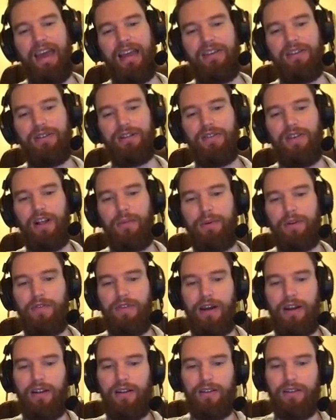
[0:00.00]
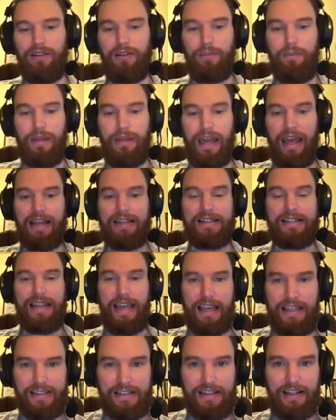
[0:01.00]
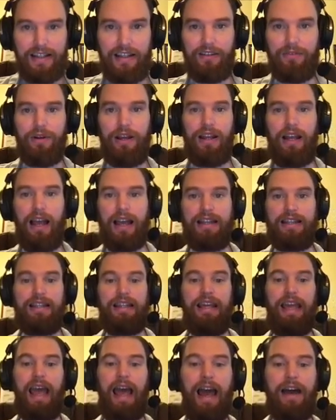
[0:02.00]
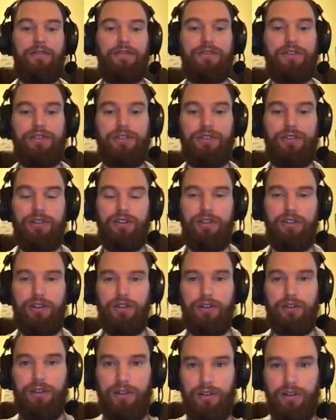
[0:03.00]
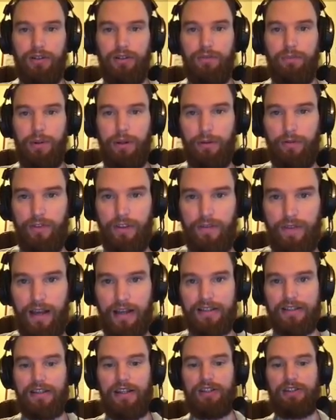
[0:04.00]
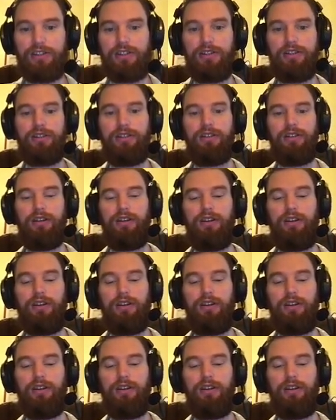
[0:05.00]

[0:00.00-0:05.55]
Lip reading: you'll develop your final Behance case study, right? Ideally after your peer feedback session,